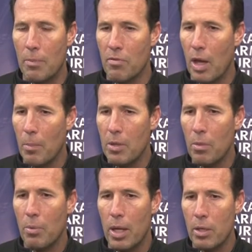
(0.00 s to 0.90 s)
developing their
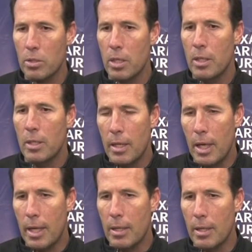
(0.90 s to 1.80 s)
players,
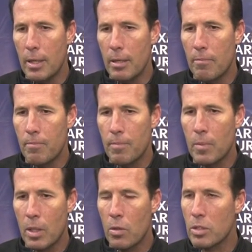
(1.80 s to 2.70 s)
and um,
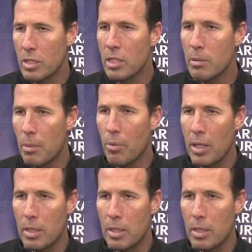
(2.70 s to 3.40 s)
you know, there's a system in place that